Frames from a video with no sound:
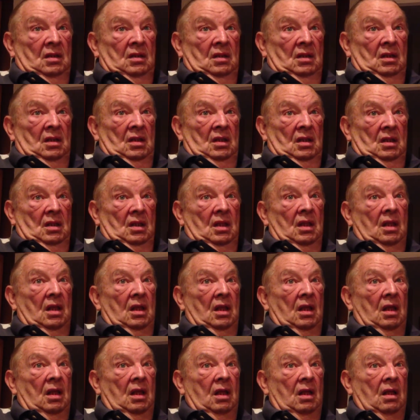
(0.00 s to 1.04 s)
Or you could be a
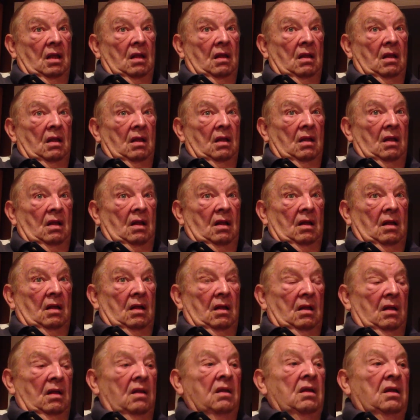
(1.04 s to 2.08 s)
felon for theft, and it's
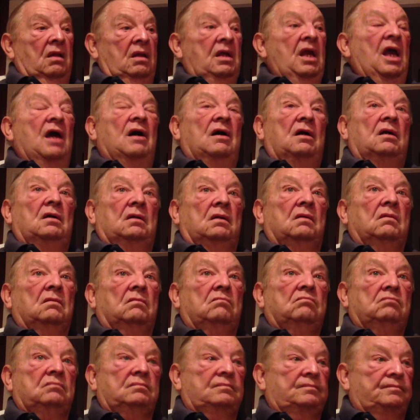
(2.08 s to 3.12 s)
not violent. Yeah.
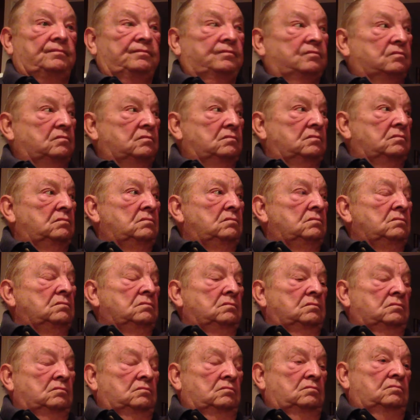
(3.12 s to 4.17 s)
I mean, yeah.
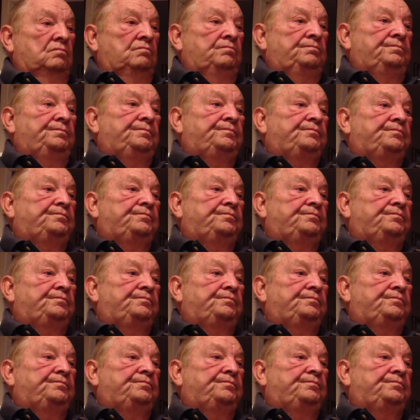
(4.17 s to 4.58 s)
I mean.